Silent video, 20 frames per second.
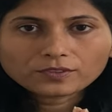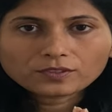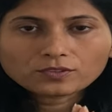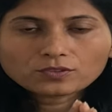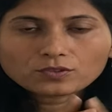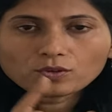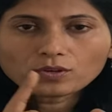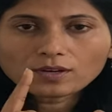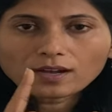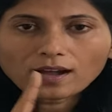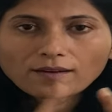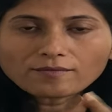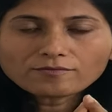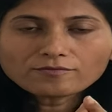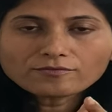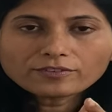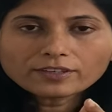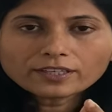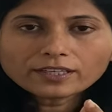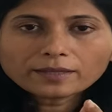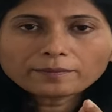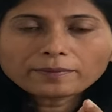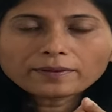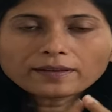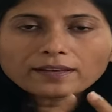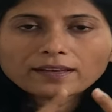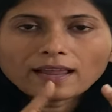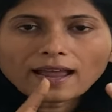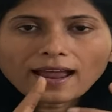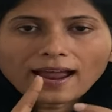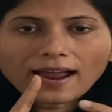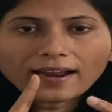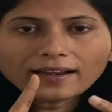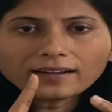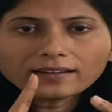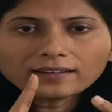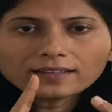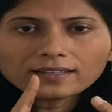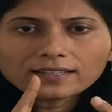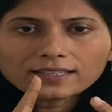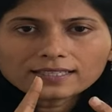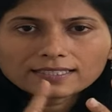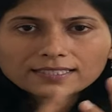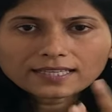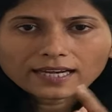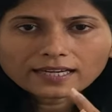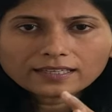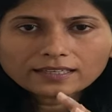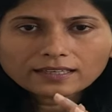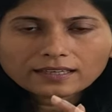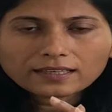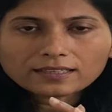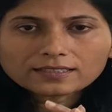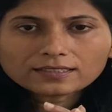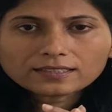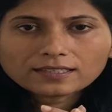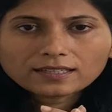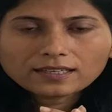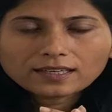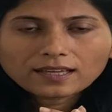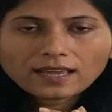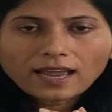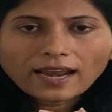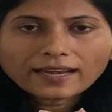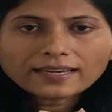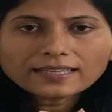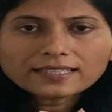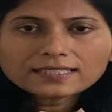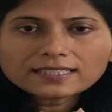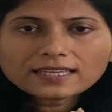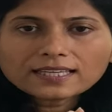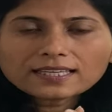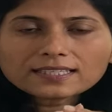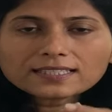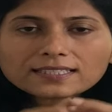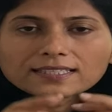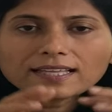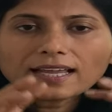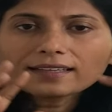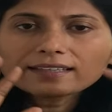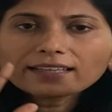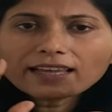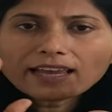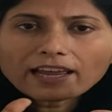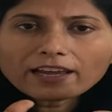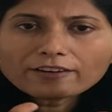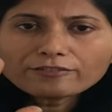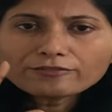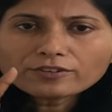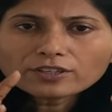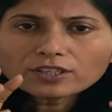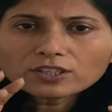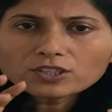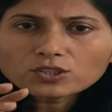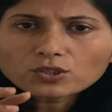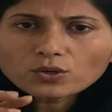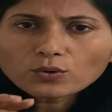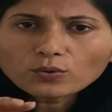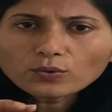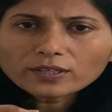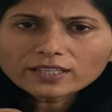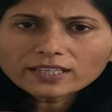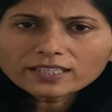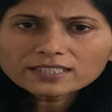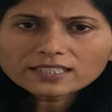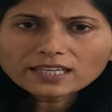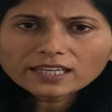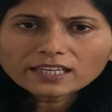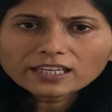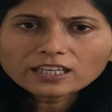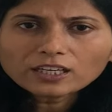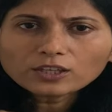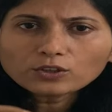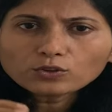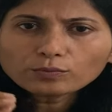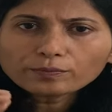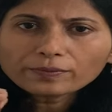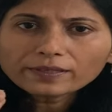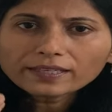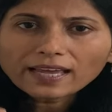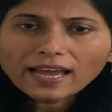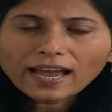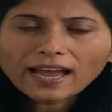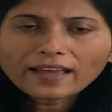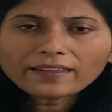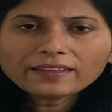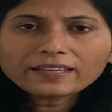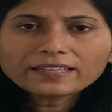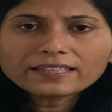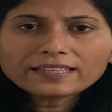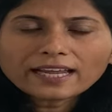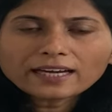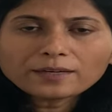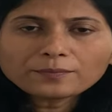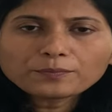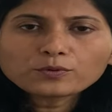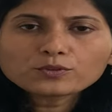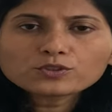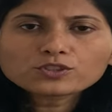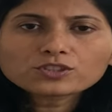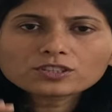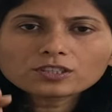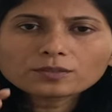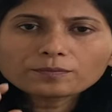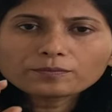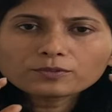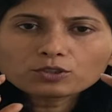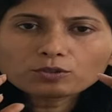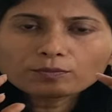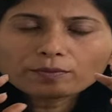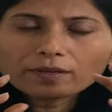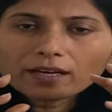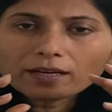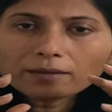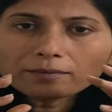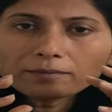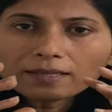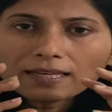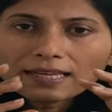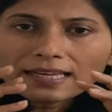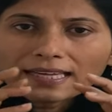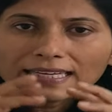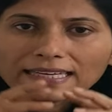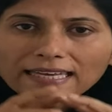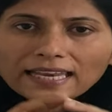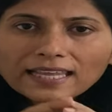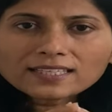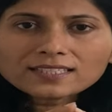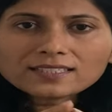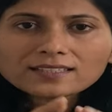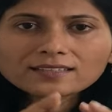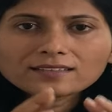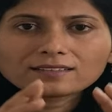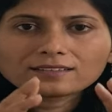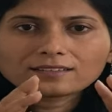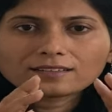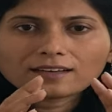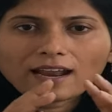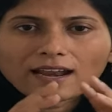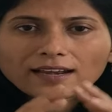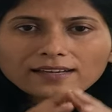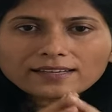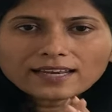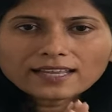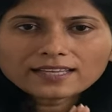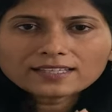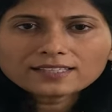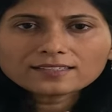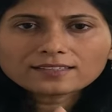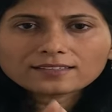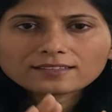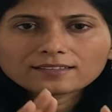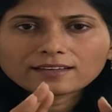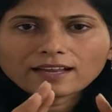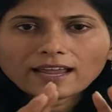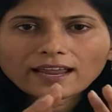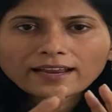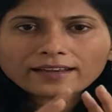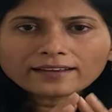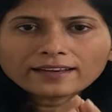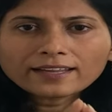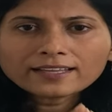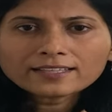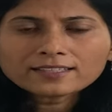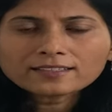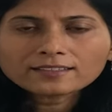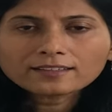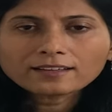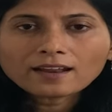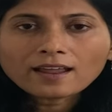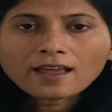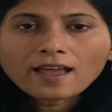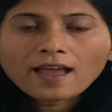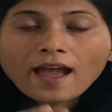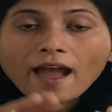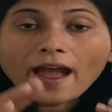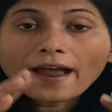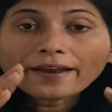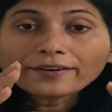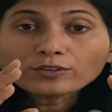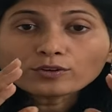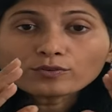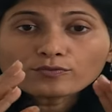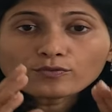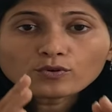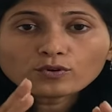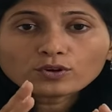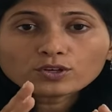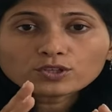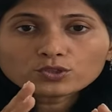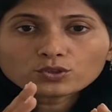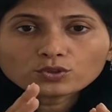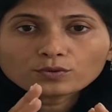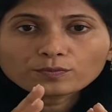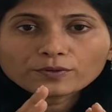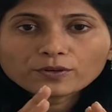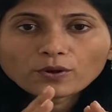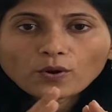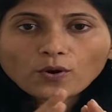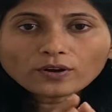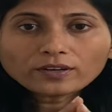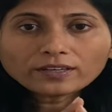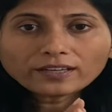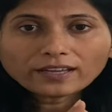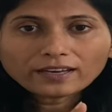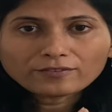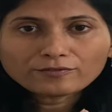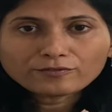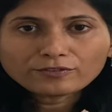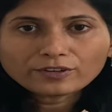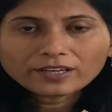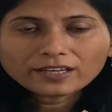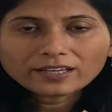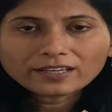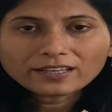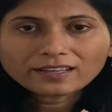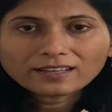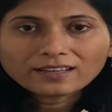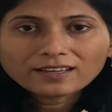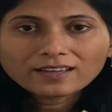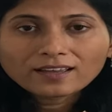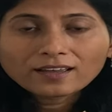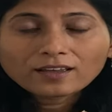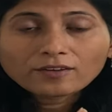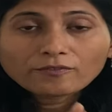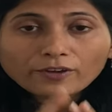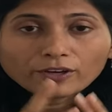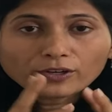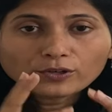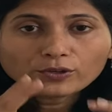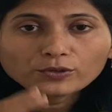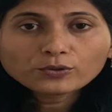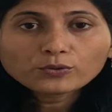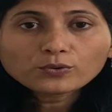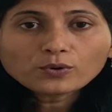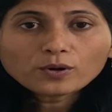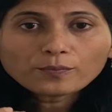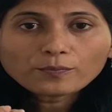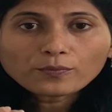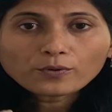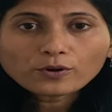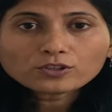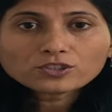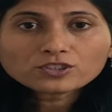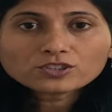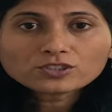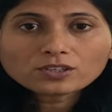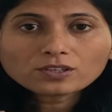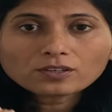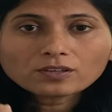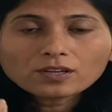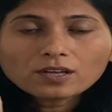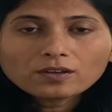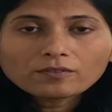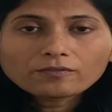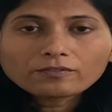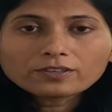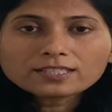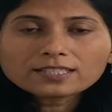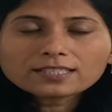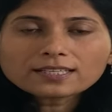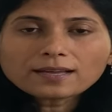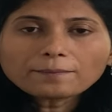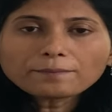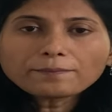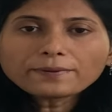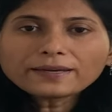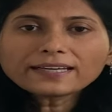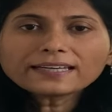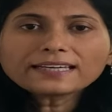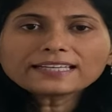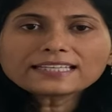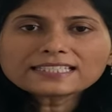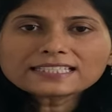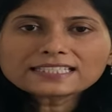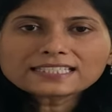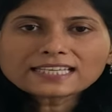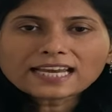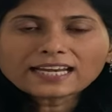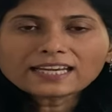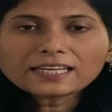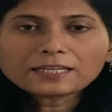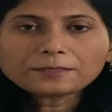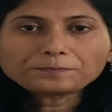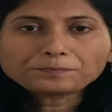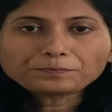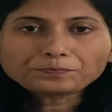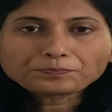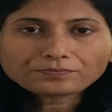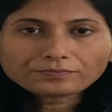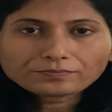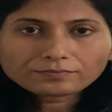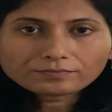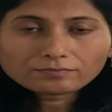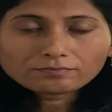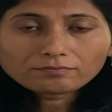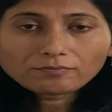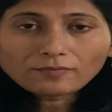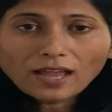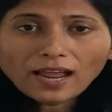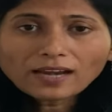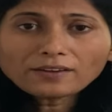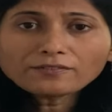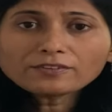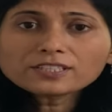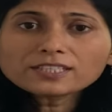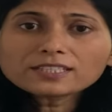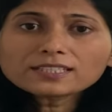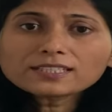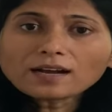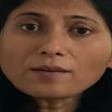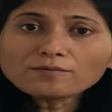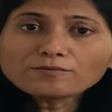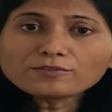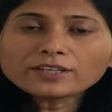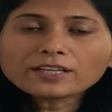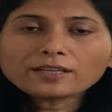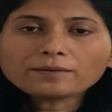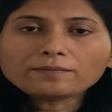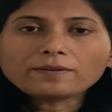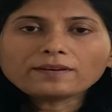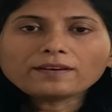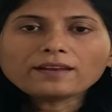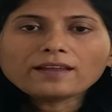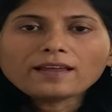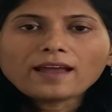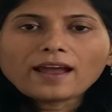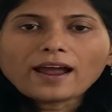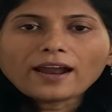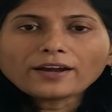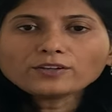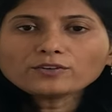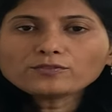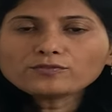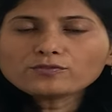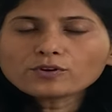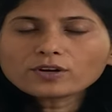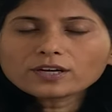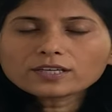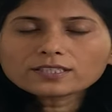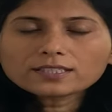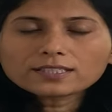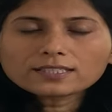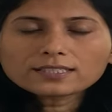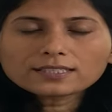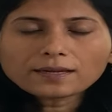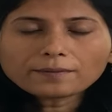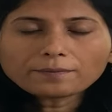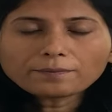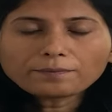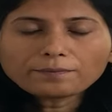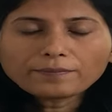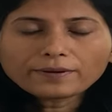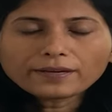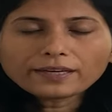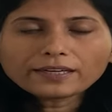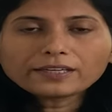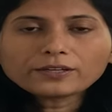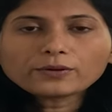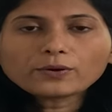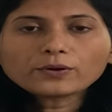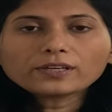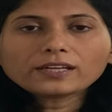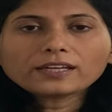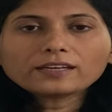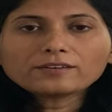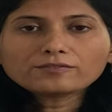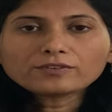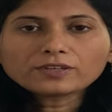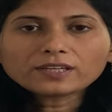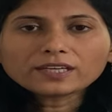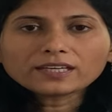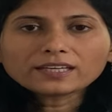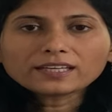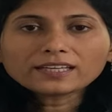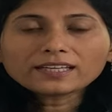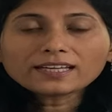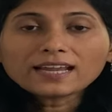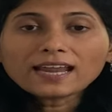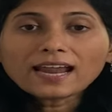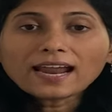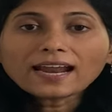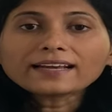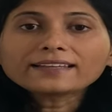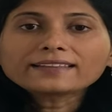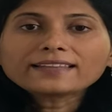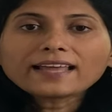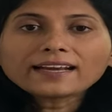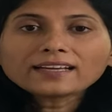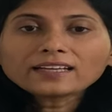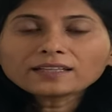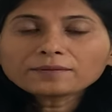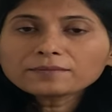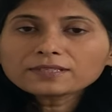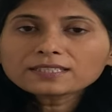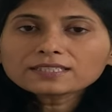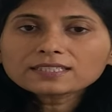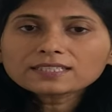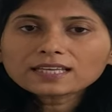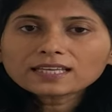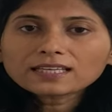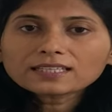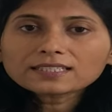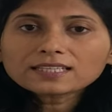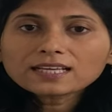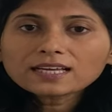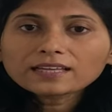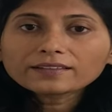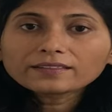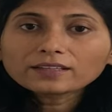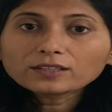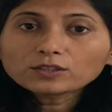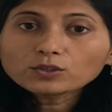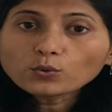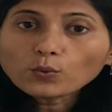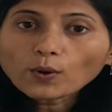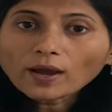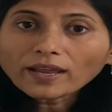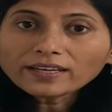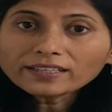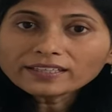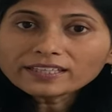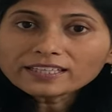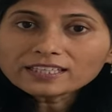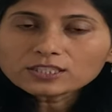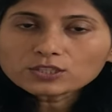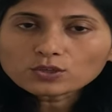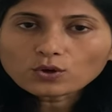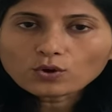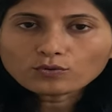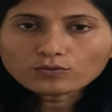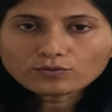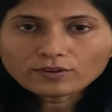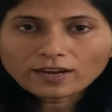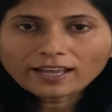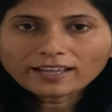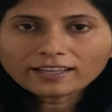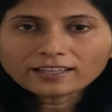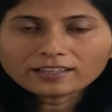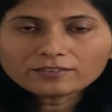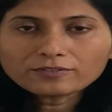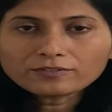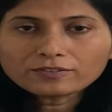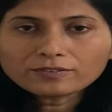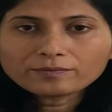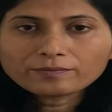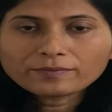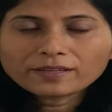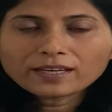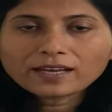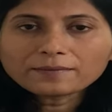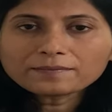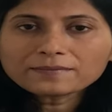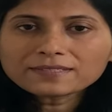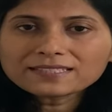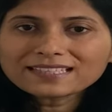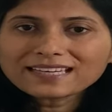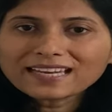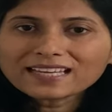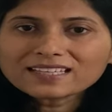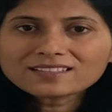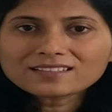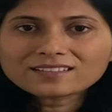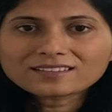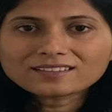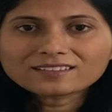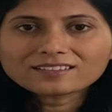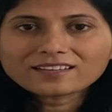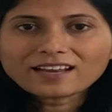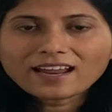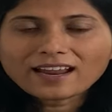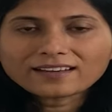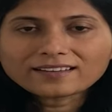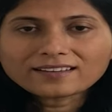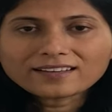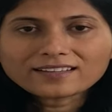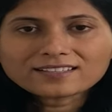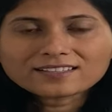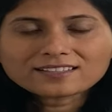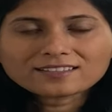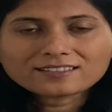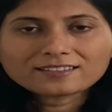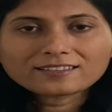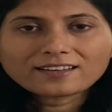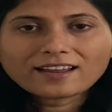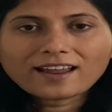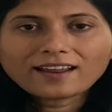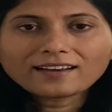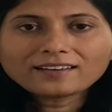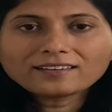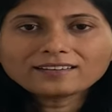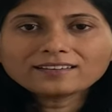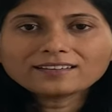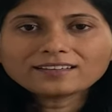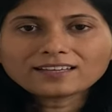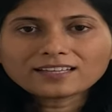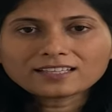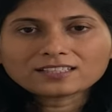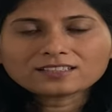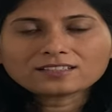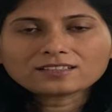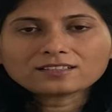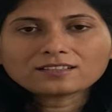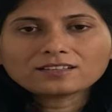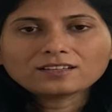So comfortable and steadiness. And he says that the effort slowly and steadily to be in that posture should become lesser and lesser and lesser, and your focus should be on infinity. When you do a posture which is completely steady and which is comfortable and your focus is completely on infinity, at that time he says the dualities of life becomes lesser and lesser and lesser.